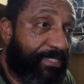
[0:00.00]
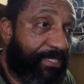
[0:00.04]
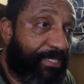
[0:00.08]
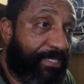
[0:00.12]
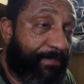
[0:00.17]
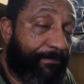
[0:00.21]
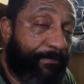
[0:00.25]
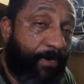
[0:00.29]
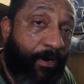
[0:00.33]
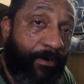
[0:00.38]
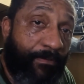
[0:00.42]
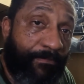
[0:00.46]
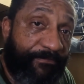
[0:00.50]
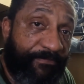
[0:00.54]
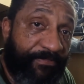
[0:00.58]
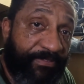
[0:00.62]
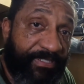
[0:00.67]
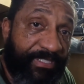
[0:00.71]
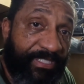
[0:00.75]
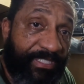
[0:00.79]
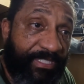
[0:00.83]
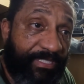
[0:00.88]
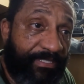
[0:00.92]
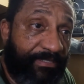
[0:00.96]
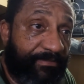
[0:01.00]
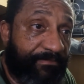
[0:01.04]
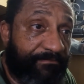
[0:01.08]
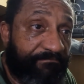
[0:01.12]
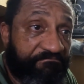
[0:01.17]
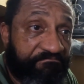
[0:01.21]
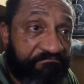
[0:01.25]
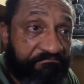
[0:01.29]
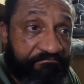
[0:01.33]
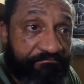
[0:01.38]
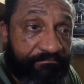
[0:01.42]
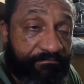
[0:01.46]
Hopefully
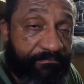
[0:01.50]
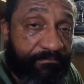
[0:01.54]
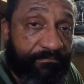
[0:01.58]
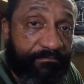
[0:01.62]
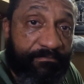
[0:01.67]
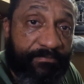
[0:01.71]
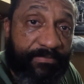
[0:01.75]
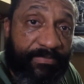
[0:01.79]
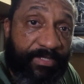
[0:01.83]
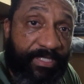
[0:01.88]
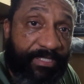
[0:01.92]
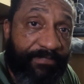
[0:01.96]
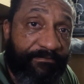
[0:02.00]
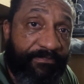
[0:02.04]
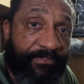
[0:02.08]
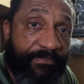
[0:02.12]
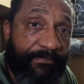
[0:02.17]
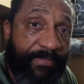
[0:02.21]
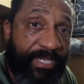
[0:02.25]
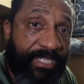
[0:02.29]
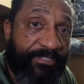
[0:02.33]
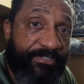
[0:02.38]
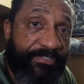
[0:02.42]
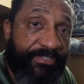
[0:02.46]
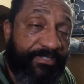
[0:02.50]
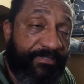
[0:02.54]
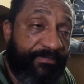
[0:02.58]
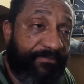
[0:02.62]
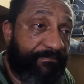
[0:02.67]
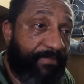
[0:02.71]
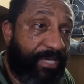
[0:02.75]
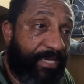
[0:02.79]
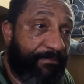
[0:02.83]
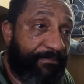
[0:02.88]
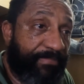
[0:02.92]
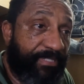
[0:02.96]
the
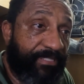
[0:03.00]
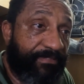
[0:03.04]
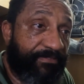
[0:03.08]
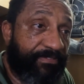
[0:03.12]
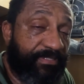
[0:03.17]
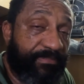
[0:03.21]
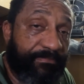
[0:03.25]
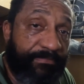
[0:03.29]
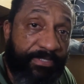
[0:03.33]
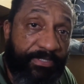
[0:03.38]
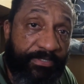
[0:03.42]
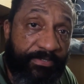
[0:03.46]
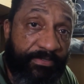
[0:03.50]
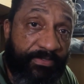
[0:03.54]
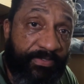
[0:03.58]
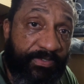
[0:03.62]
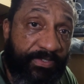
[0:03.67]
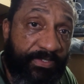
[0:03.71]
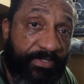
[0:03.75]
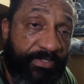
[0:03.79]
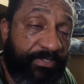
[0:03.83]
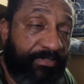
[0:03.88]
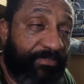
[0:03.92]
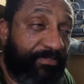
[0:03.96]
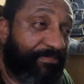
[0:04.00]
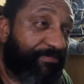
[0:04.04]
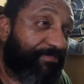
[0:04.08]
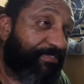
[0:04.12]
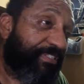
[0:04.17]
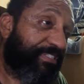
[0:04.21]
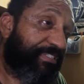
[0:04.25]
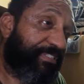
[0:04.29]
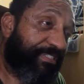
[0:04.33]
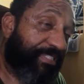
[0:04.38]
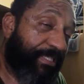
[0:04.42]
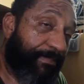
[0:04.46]
information might be of some use to you if
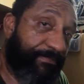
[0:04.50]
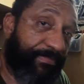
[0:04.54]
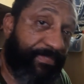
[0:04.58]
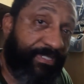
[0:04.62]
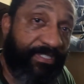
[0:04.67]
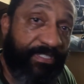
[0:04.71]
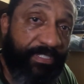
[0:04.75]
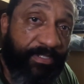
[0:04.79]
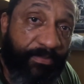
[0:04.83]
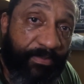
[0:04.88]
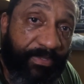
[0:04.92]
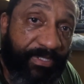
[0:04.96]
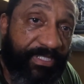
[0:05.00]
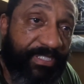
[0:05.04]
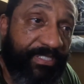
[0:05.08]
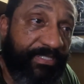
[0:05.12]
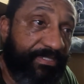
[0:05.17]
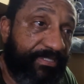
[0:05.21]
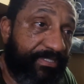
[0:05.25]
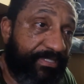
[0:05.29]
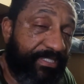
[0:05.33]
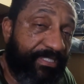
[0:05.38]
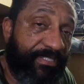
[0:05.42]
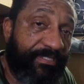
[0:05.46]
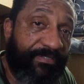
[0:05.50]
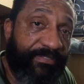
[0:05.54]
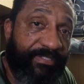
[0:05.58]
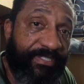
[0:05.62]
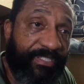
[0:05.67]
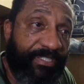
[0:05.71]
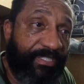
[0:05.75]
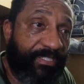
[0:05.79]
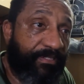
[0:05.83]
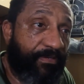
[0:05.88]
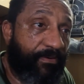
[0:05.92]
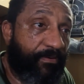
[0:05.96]
it's something you were
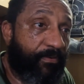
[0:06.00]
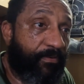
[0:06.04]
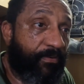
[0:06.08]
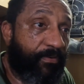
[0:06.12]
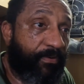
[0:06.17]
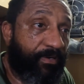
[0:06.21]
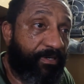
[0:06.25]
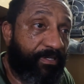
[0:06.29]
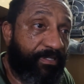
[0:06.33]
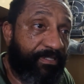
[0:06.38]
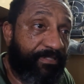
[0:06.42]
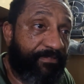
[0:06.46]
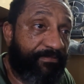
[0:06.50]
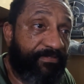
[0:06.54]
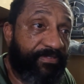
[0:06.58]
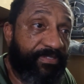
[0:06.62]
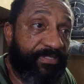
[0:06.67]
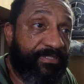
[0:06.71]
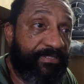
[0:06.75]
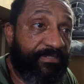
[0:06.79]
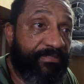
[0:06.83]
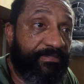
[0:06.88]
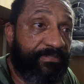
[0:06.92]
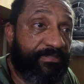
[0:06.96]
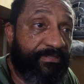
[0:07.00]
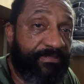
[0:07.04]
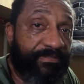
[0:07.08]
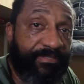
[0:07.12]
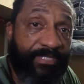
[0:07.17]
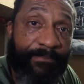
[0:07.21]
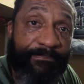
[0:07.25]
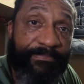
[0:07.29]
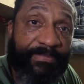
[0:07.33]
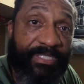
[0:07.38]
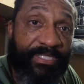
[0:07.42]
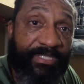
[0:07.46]
considering, or if it's
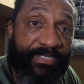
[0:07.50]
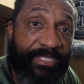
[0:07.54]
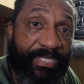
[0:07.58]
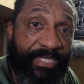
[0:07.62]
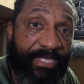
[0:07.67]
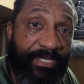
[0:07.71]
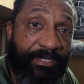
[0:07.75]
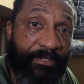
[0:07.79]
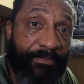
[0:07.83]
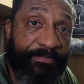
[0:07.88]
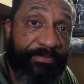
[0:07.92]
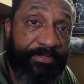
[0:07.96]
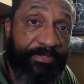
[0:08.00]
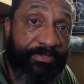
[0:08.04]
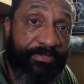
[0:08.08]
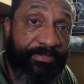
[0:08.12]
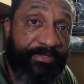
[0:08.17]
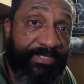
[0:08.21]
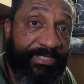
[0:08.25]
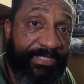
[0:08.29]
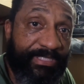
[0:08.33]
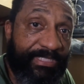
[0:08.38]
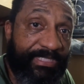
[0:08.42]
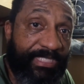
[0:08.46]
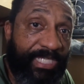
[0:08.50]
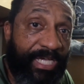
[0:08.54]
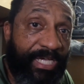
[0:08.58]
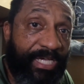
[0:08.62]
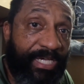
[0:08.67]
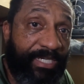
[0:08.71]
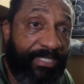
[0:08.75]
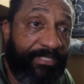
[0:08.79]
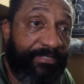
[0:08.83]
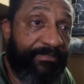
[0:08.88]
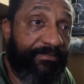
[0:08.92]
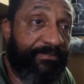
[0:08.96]
something that helps you
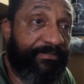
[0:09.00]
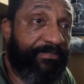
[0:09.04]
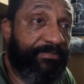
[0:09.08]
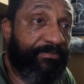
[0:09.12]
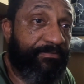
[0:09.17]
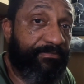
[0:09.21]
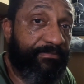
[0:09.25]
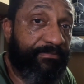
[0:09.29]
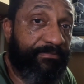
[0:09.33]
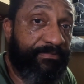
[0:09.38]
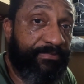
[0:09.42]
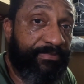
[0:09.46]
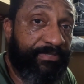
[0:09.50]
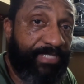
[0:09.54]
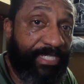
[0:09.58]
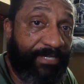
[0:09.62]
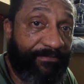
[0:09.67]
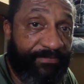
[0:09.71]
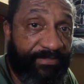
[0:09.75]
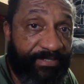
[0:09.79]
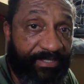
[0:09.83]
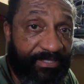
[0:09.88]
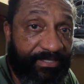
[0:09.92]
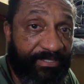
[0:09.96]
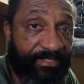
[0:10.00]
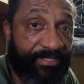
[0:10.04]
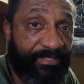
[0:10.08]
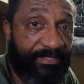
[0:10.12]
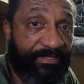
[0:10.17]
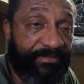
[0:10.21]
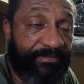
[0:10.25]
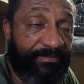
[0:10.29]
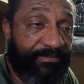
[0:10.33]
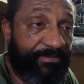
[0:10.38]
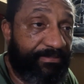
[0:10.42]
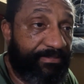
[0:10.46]
decide to
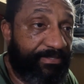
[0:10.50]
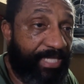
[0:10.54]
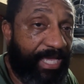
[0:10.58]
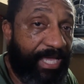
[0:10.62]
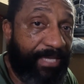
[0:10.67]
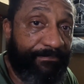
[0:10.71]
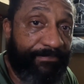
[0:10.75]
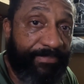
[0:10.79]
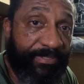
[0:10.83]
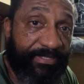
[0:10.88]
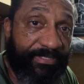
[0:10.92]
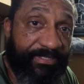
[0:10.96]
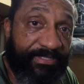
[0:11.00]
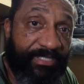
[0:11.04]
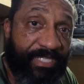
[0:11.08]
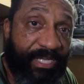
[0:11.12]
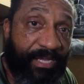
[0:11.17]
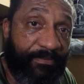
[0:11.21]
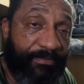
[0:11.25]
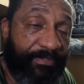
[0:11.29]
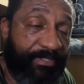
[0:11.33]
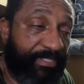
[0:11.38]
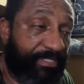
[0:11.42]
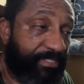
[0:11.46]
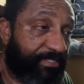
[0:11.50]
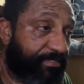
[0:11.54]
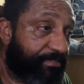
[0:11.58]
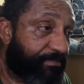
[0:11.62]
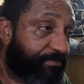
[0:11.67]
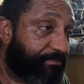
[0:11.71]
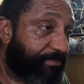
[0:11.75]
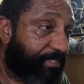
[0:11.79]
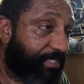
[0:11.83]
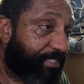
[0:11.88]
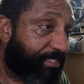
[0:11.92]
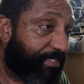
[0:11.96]
definitely not put a shower in
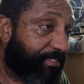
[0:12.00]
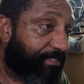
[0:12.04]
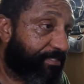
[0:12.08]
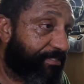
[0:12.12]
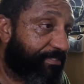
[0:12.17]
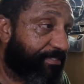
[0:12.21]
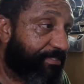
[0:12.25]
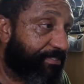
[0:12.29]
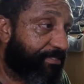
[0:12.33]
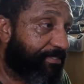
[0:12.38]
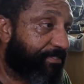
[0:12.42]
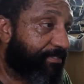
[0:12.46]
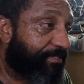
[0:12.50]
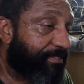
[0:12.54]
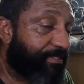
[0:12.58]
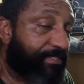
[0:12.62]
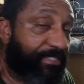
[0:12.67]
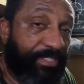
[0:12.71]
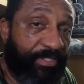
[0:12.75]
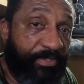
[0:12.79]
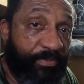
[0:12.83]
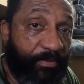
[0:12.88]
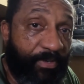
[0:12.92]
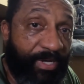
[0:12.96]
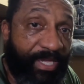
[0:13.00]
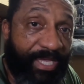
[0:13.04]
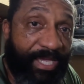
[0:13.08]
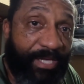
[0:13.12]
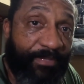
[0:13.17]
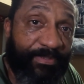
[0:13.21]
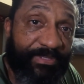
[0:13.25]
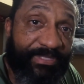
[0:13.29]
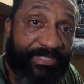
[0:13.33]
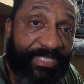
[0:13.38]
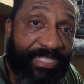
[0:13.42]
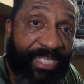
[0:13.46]
your rig. Either way,
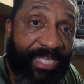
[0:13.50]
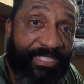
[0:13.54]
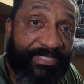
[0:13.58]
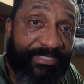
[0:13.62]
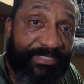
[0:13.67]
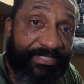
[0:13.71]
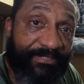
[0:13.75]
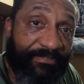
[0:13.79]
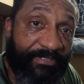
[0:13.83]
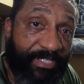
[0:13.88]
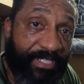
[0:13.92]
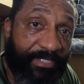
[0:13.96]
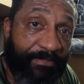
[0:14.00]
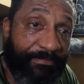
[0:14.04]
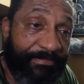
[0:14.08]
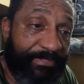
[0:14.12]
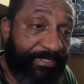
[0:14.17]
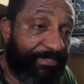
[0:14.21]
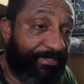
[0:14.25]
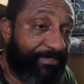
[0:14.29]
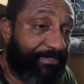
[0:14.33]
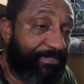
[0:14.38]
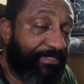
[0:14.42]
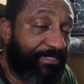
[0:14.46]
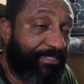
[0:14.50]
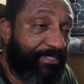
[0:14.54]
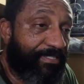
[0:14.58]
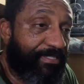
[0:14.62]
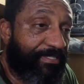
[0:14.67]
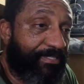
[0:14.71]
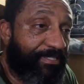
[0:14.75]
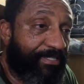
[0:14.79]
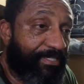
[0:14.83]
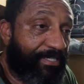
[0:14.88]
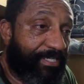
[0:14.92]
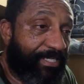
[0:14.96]
I was glad to have helped.
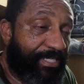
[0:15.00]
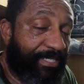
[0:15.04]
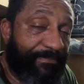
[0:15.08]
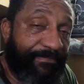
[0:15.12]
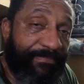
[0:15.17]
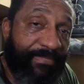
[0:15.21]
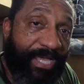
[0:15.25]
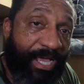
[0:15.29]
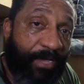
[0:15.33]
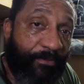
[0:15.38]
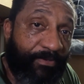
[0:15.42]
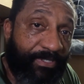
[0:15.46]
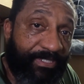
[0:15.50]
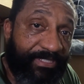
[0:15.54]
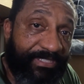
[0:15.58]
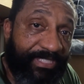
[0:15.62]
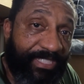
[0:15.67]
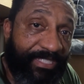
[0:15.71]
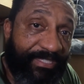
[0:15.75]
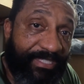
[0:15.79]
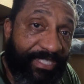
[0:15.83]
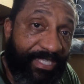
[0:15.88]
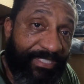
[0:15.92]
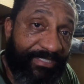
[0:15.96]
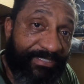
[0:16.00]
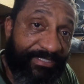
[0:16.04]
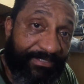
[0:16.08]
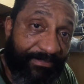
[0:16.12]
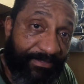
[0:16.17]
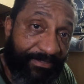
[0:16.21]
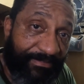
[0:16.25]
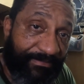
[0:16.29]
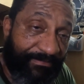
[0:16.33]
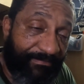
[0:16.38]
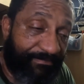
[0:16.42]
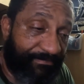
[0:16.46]
I want to say thanks
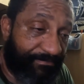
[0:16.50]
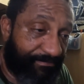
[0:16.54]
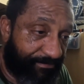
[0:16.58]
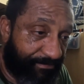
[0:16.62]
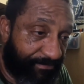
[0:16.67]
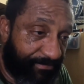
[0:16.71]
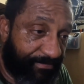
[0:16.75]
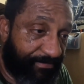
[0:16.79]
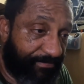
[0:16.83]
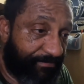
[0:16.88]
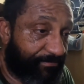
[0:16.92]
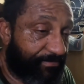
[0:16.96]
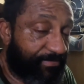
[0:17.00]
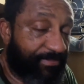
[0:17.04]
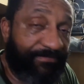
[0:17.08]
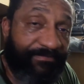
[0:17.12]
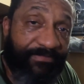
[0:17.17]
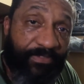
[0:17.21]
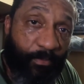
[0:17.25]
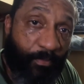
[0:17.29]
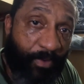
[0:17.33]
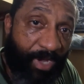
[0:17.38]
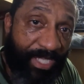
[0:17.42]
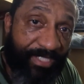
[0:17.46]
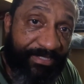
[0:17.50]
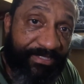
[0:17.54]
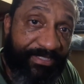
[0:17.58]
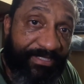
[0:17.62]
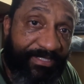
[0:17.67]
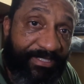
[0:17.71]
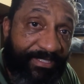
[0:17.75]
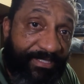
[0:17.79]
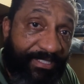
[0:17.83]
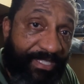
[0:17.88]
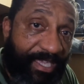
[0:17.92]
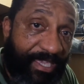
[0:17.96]
for
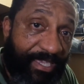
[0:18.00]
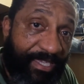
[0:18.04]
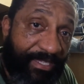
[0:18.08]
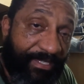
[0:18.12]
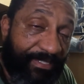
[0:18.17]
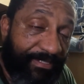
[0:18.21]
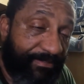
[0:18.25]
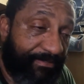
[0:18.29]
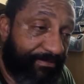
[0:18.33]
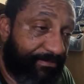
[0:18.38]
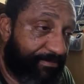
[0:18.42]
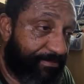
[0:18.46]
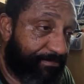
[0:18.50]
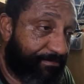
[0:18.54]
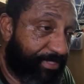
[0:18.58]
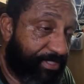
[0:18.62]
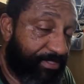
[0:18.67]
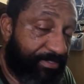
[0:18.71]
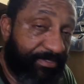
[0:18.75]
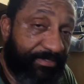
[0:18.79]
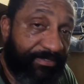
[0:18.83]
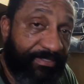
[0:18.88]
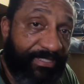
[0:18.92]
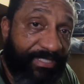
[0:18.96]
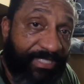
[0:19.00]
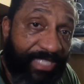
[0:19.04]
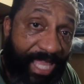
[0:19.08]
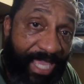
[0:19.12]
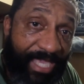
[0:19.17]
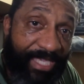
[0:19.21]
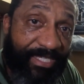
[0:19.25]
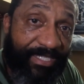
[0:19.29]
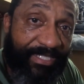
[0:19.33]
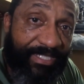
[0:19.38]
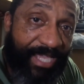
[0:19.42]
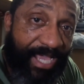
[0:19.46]
watching, and be sure to
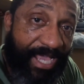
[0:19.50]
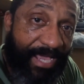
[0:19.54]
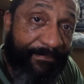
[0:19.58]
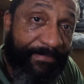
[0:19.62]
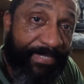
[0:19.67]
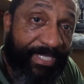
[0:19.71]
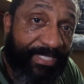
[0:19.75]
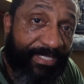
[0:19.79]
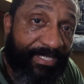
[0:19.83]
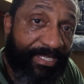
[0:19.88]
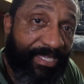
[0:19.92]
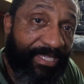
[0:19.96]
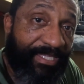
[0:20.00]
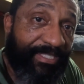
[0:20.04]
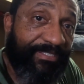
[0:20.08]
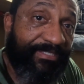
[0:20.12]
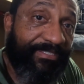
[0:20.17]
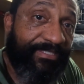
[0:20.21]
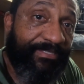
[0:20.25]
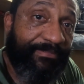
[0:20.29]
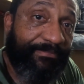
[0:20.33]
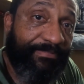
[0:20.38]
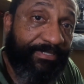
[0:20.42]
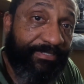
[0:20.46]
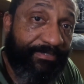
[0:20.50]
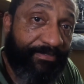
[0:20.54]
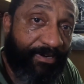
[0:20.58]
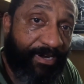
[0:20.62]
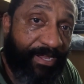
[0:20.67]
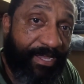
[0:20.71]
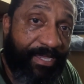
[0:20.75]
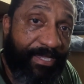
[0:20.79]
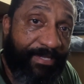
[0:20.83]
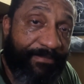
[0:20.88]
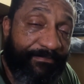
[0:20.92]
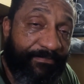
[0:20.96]
like, comment, and
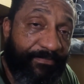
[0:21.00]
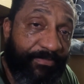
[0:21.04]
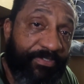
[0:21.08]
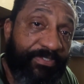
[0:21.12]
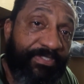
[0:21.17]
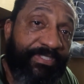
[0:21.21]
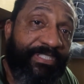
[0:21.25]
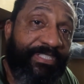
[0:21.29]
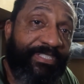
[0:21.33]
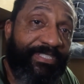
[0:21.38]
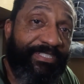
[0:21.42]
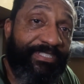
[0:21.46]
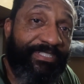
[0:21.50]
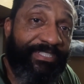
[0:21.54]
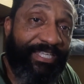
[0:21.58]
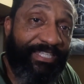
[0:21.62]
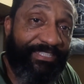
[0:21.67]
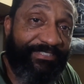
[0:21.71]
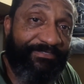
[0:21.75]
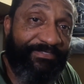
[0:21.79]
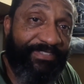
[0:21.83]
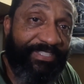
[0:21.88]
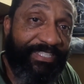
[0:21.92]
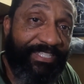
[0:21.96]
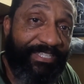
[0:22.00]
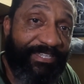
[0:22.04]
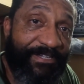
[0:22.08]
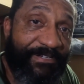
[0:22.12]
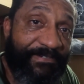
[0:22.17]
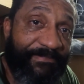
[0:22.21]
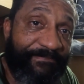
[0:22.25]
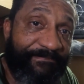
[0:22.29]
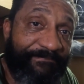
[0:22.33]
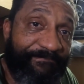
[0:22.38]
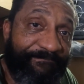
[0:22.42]
subscribe. We'll see you in the next video.